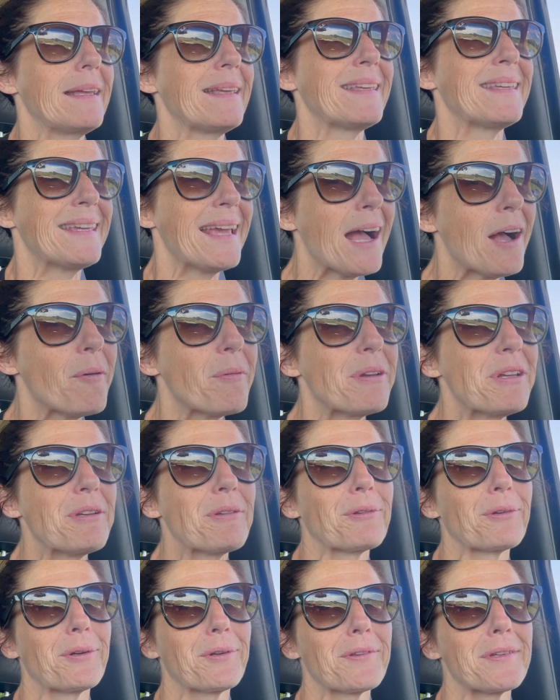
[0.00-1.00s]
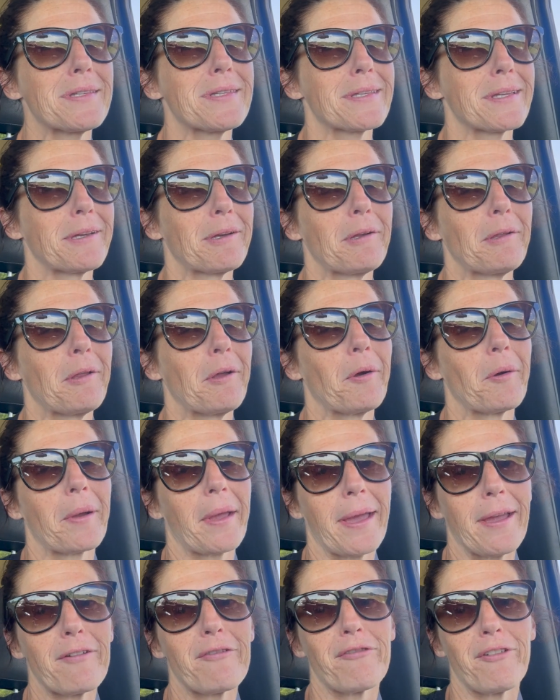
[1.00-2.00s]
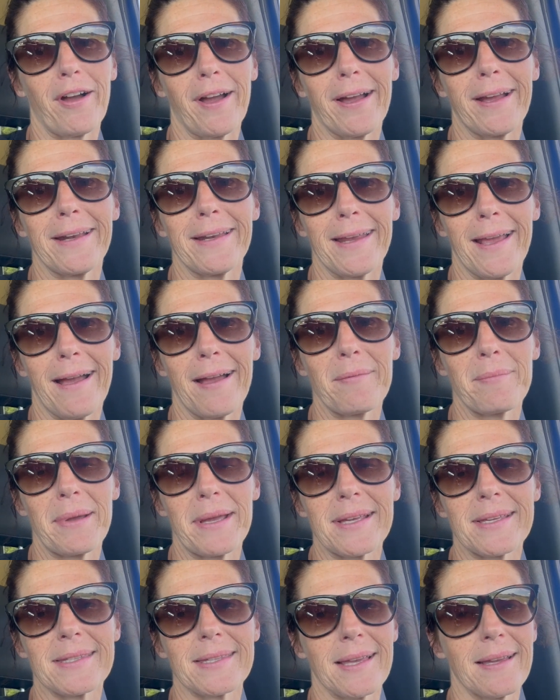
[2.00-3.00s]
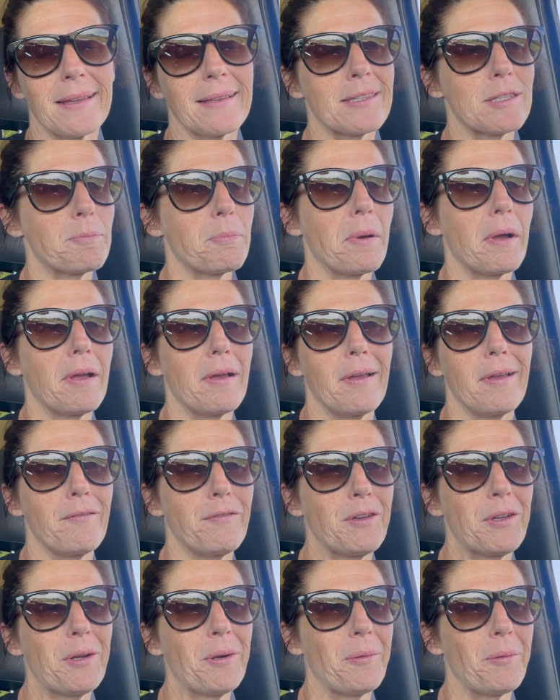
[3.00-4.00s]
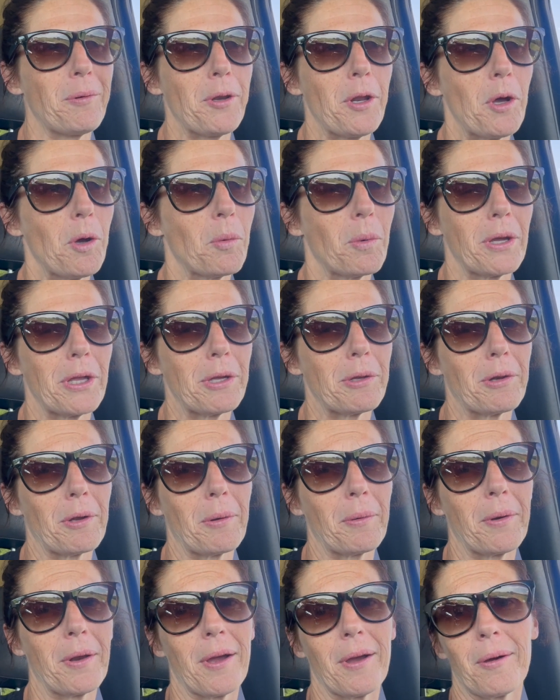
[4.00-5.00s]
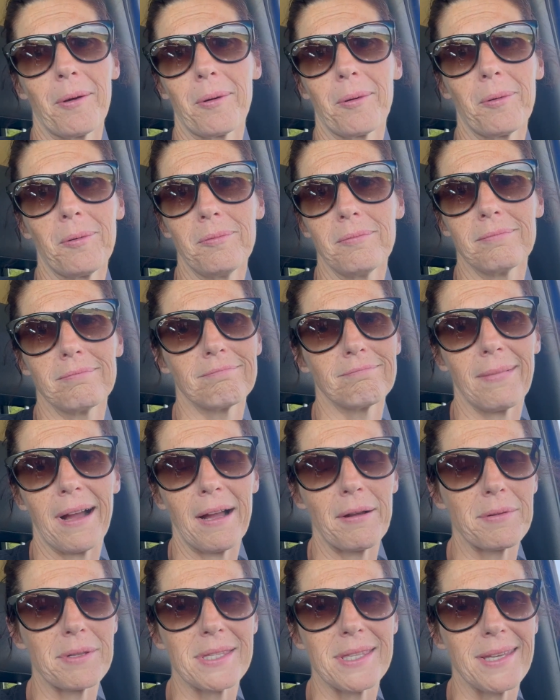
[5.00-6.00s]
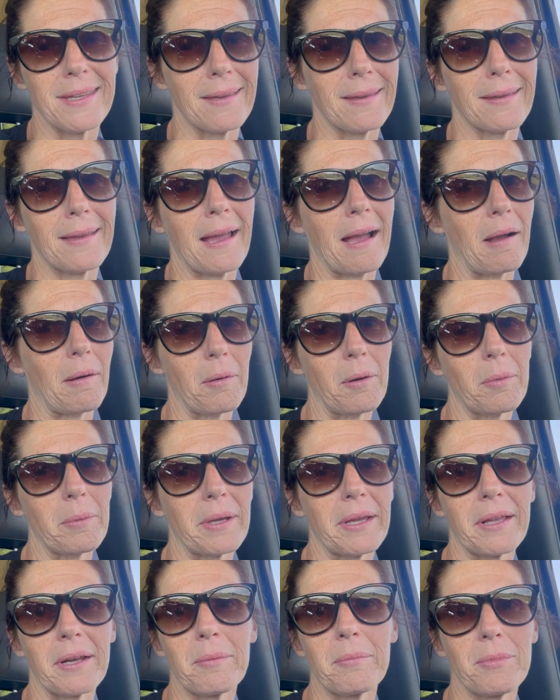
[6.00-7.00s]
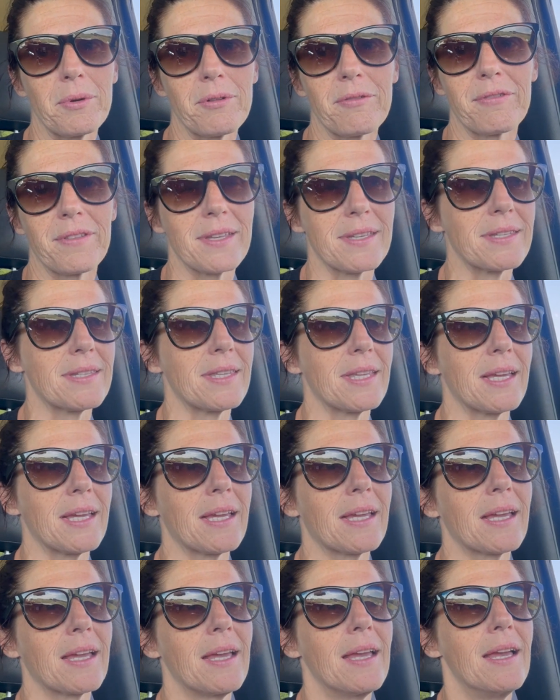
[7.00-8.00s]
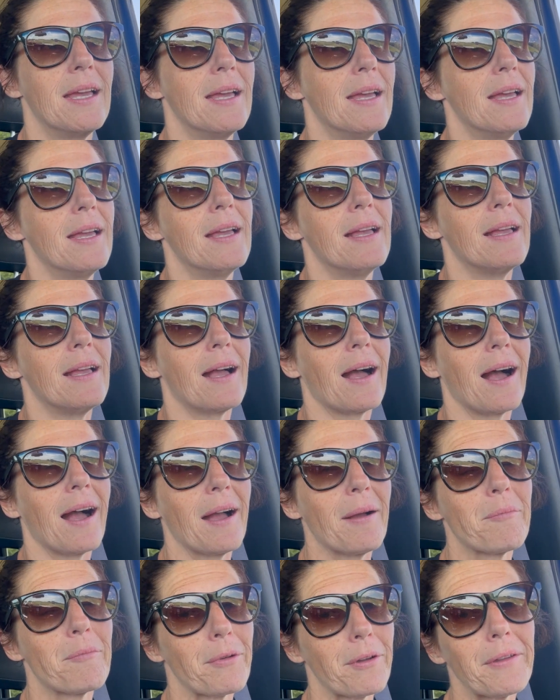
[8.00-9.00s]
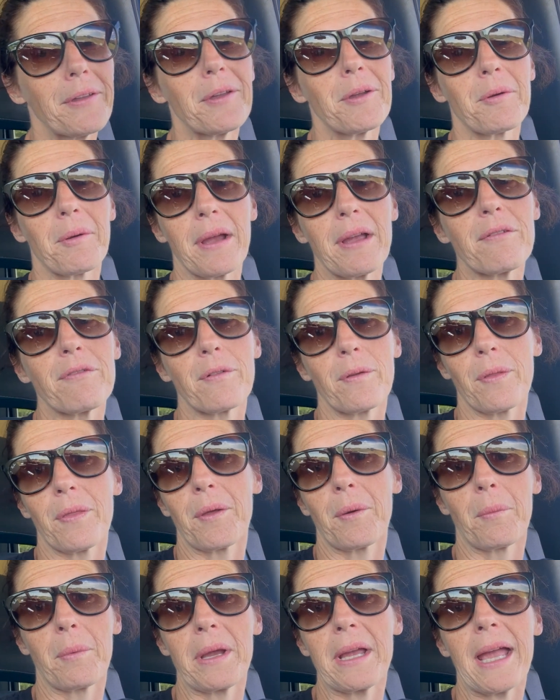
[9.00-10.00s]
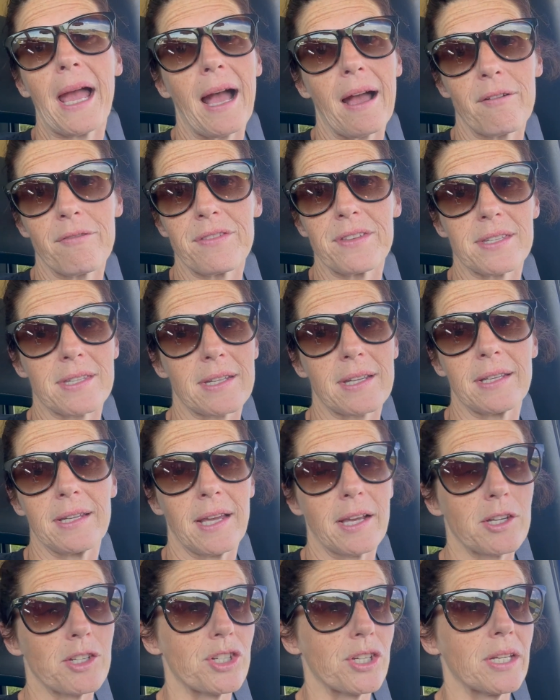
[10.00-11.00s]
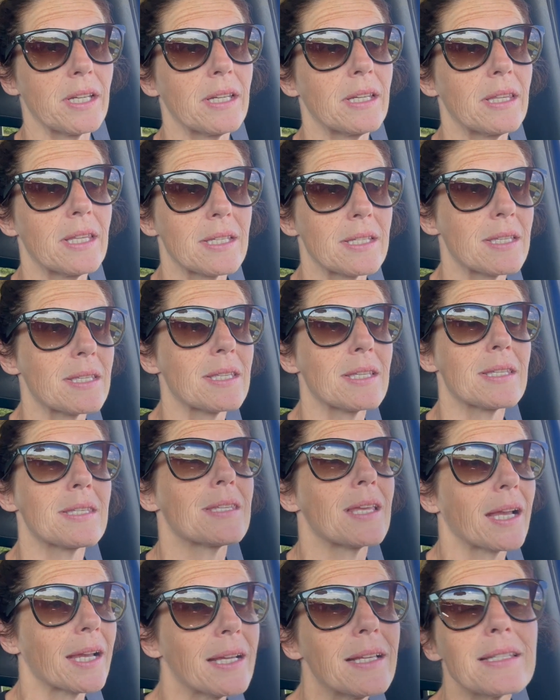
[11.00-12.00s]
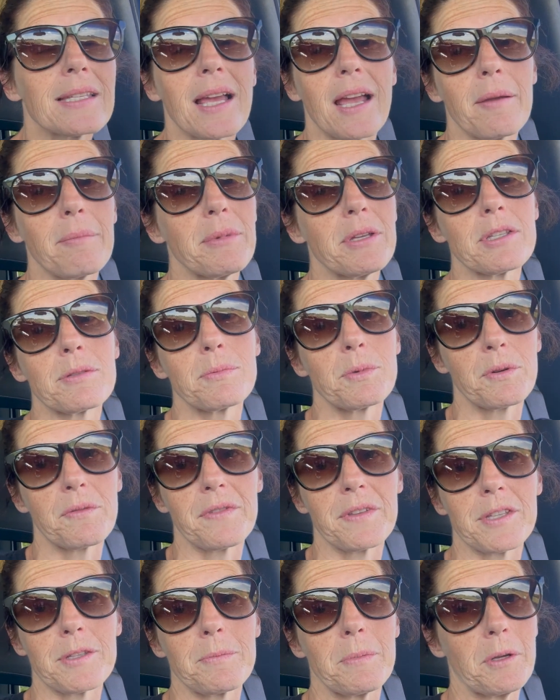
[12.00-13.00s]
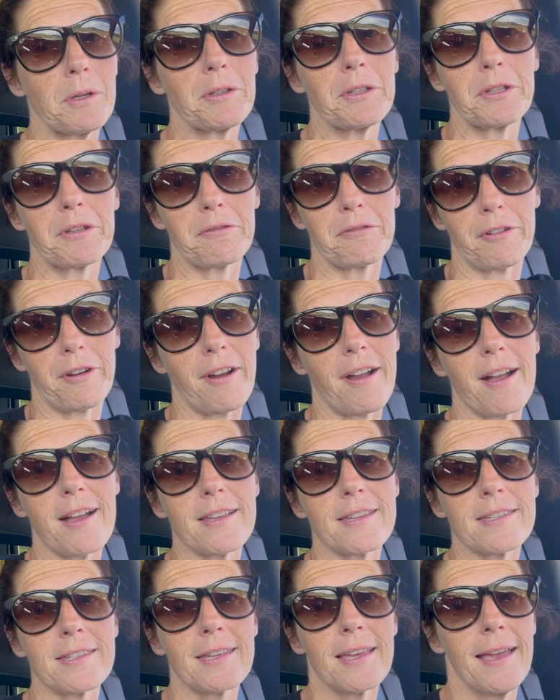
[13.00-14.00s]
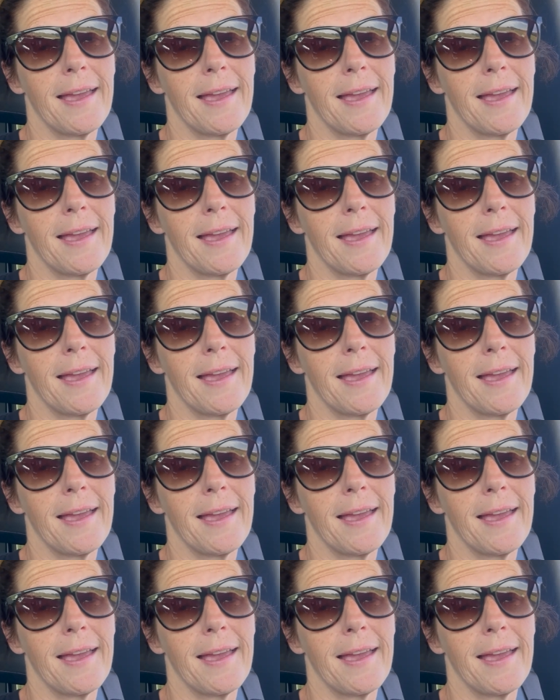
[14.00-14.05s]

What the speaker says: yeah, when you learn the skill, okay, fine, yeah, it makes sense. But if you don't know what you don't know, I was thinking, how are we going to move this thing? I'm really grateful that we have this connection. This is the second time he's moved this building for us,